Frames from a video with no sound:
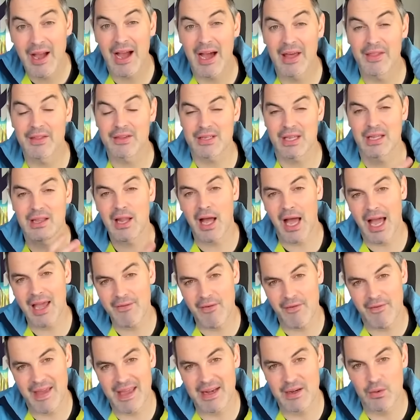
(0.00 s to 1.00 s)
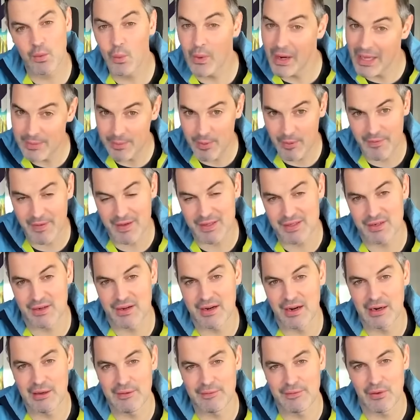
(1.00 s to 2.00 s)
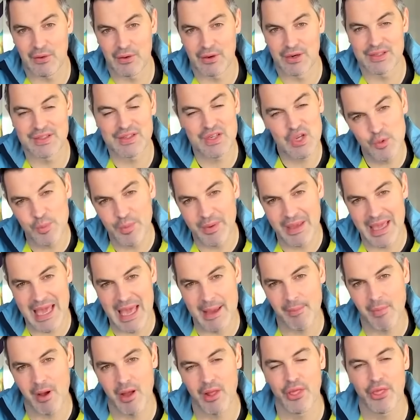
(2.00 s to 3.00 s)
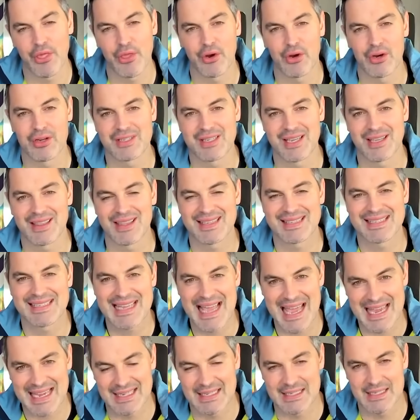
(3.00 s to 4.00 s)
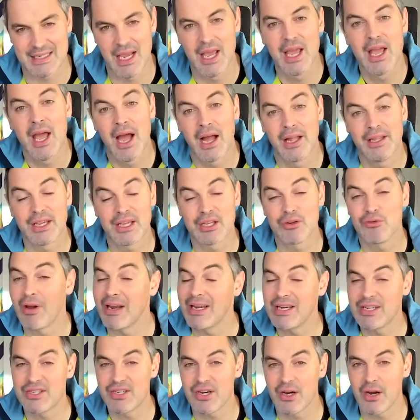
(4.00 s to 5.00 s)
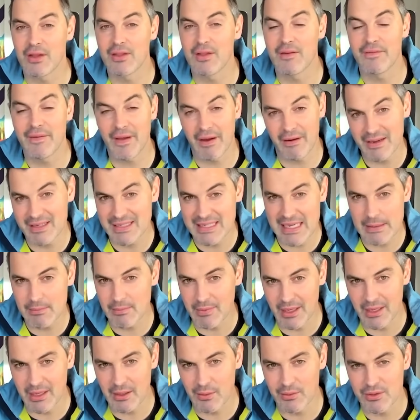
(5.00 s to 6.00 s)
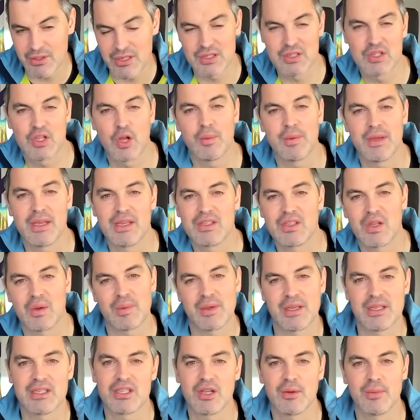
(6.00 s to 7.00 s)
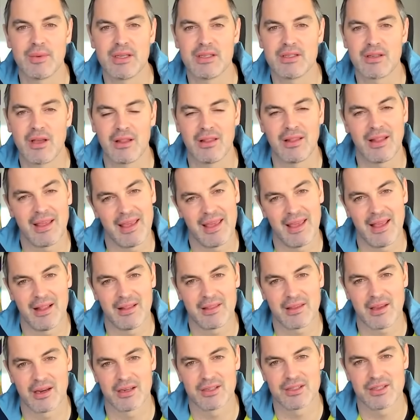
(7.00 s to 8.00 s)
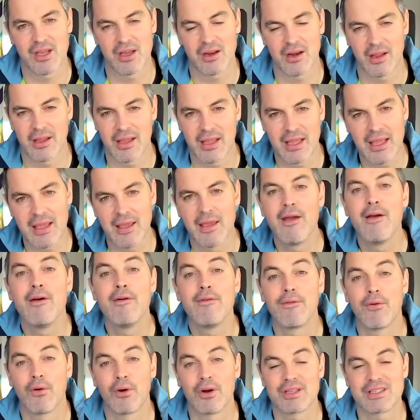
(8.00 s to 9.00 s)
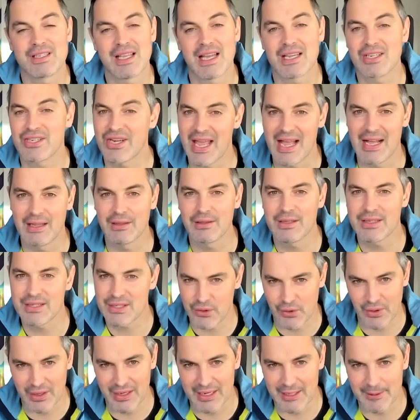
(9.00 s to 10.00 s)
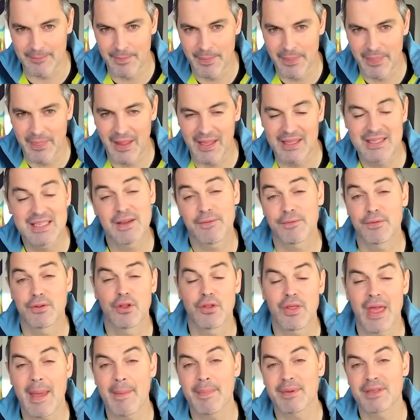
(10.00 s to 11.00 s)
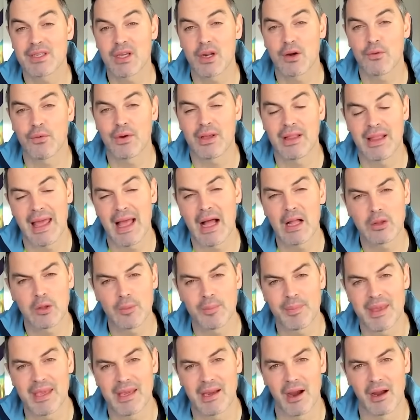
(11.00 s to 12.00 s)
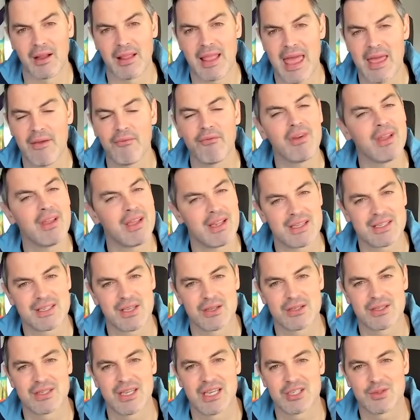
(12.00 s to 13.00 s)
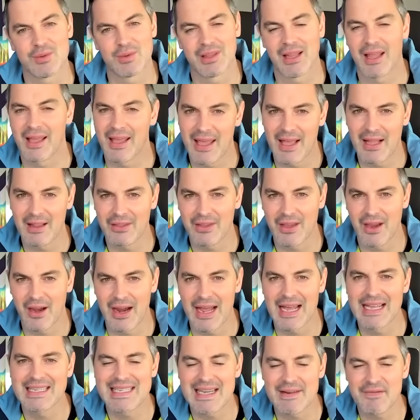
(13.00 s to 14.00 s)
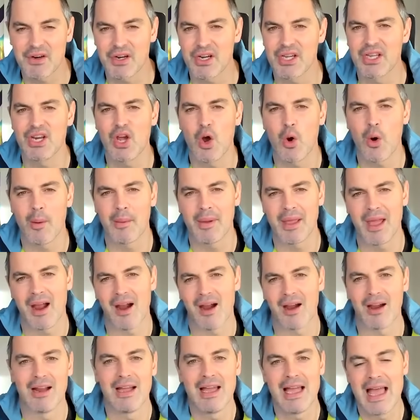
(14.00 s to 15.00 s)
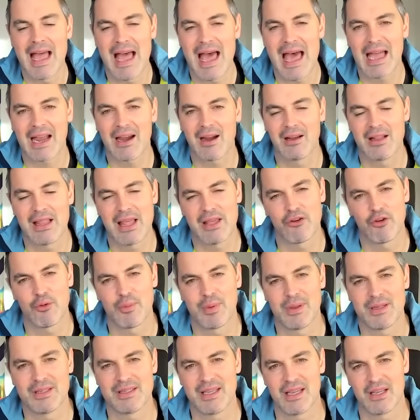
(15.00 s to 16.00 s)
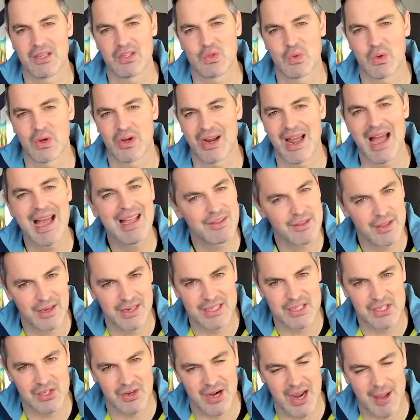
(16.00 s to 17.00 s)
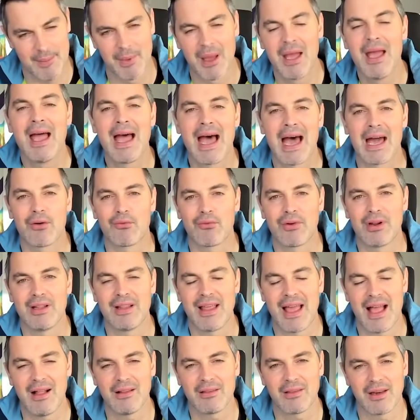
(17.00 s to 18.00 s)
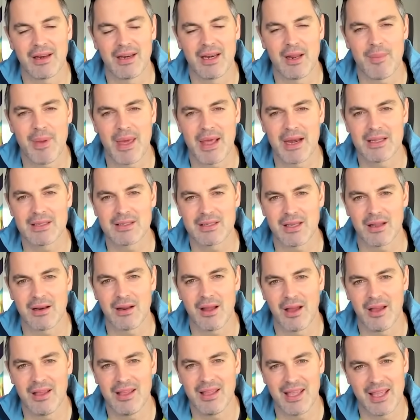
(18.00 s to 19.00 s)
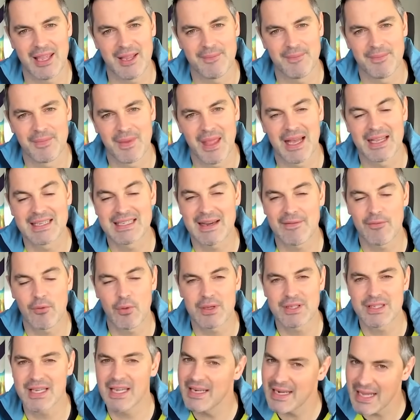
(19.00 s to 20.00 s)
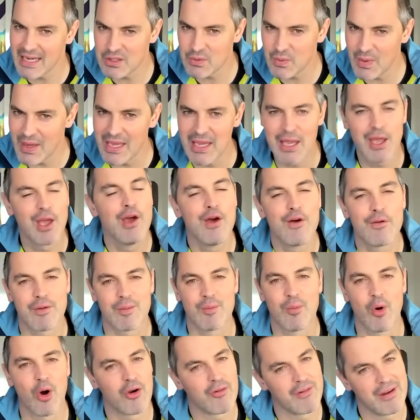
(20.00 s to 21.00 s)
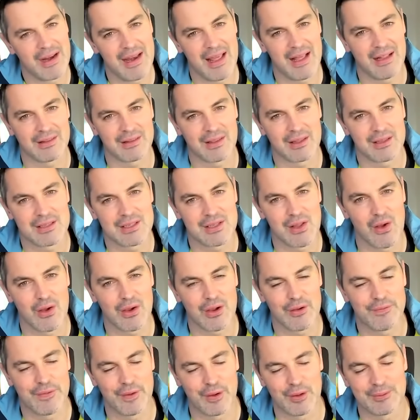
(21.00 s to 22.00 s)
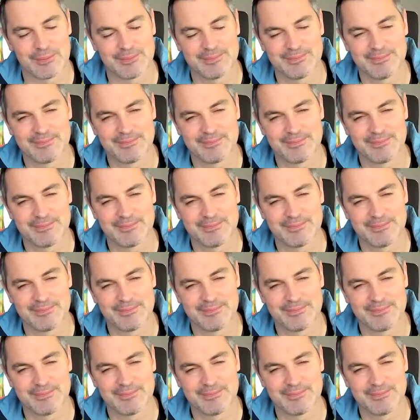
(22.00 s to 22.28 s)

And there's a live event with Professor Carl Vaughan at 2 p.m. on Thursday the 2nd. And you can register on the very same link, which is wwwleahhealthcareie forward slash health screening. That's it for another episode of Real Health with me, Carl Henry, in association with Laya Healthcare. As ever, you know where we are at Carl Henry PT on Twitter and on Instagram, and Real Health at independent.ie. As ever, we'll see you next week for more Real Health. Slán go fó.